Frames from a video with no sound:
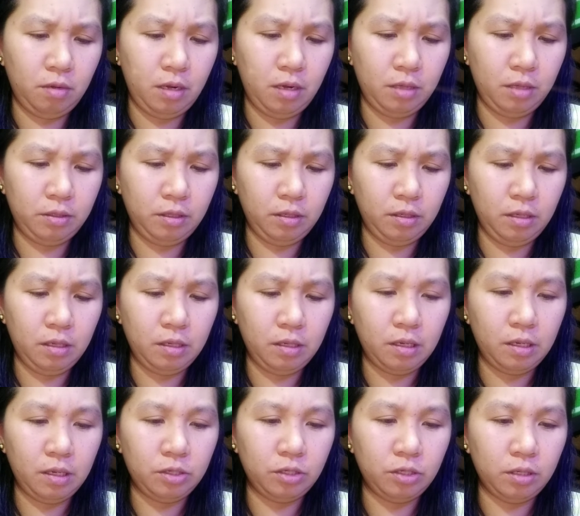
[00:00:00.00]
Wala siyang
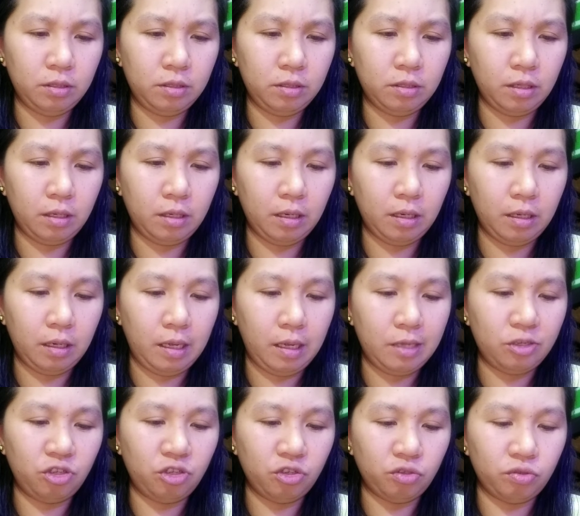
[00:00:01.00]
ingredients
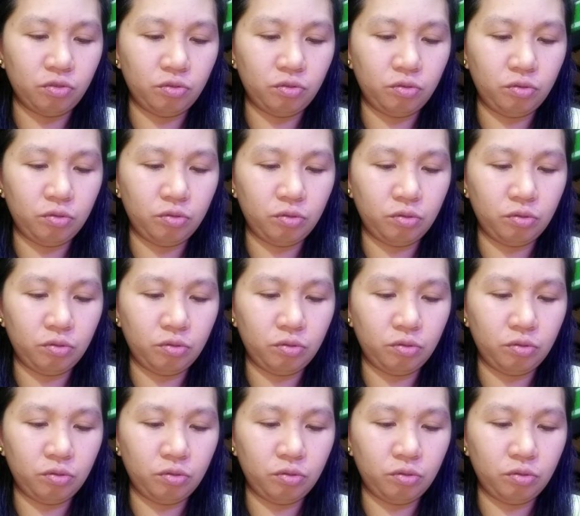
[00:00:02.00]
declaration.